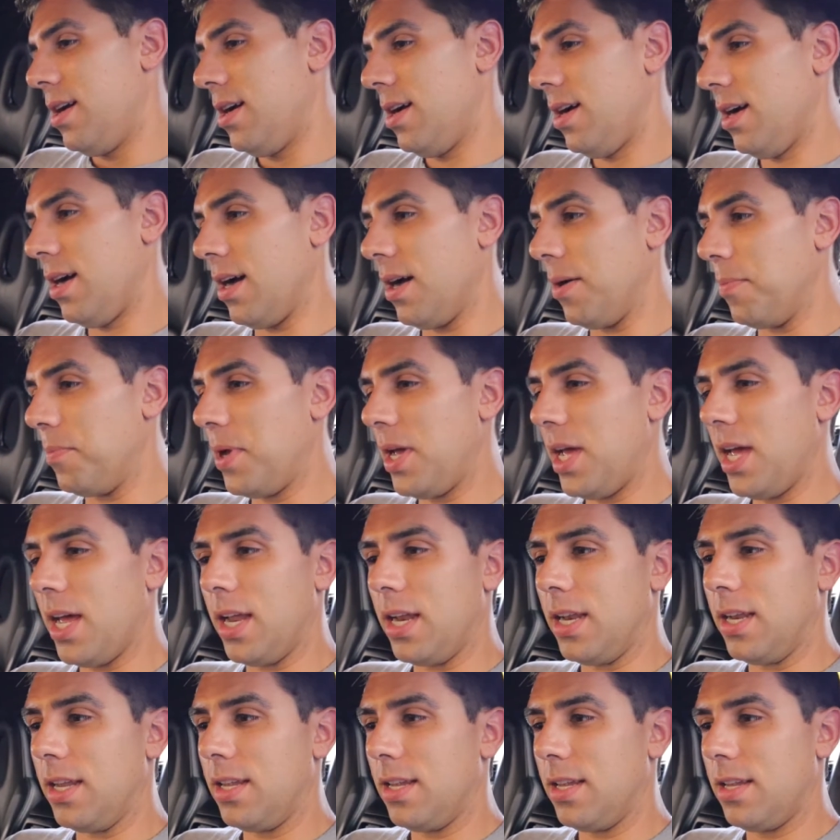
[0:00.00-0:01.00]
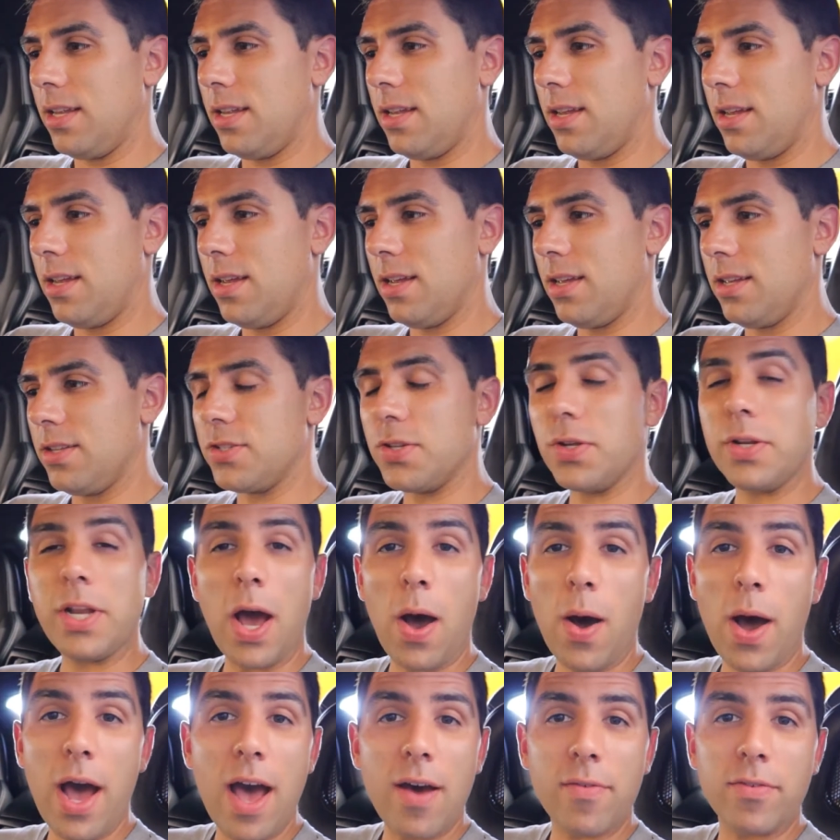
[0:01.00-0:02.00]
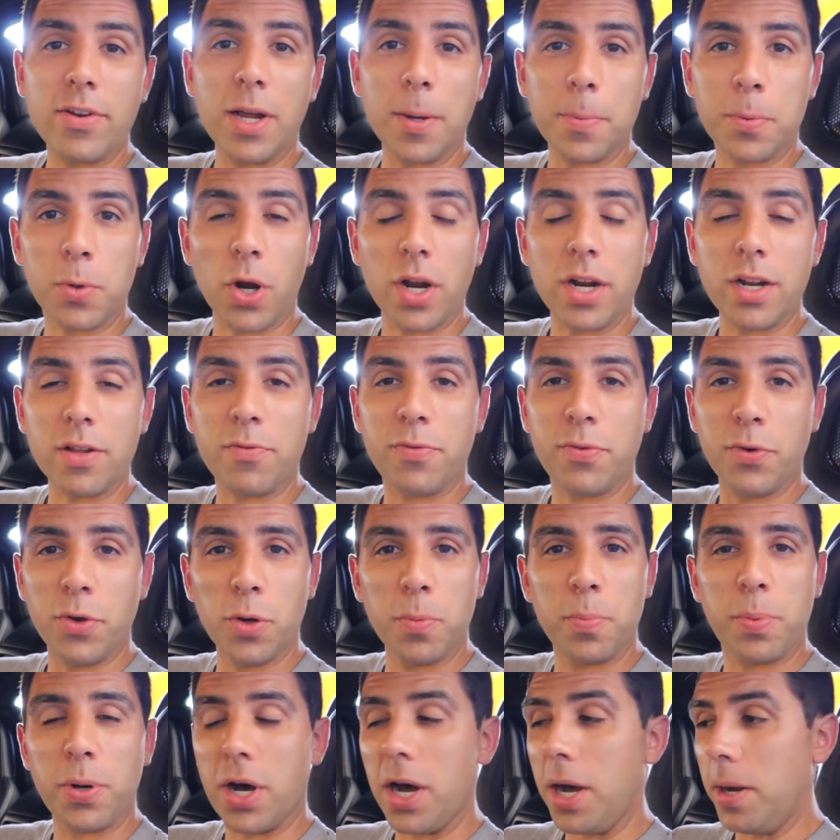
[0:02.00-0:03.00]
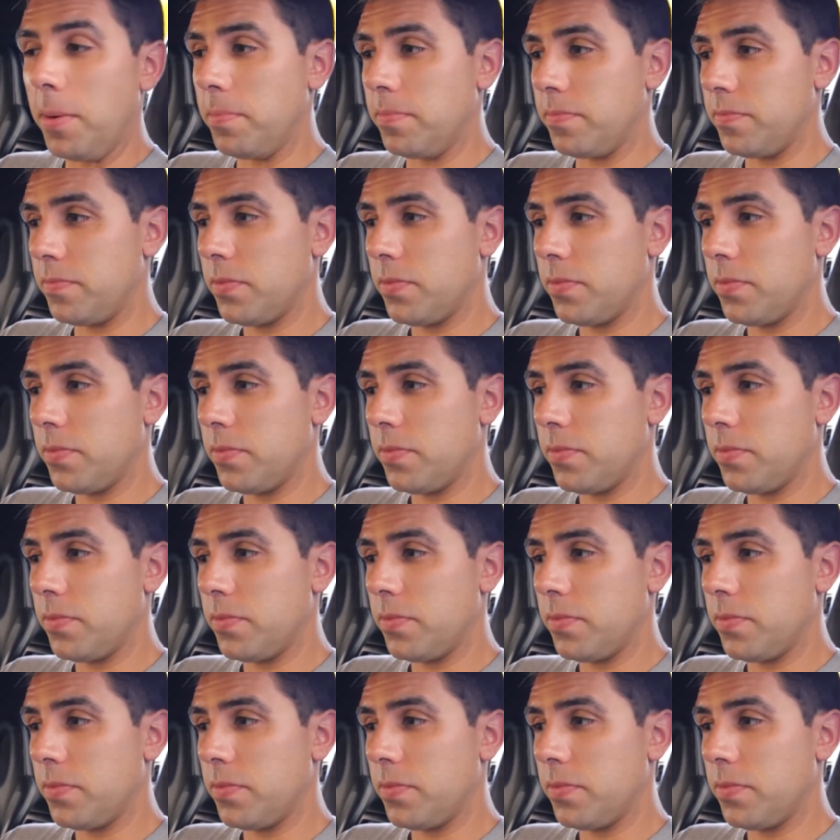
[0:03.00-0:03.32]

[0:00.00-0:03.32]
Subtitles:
Oh man. So now I have an upgraded fuel pump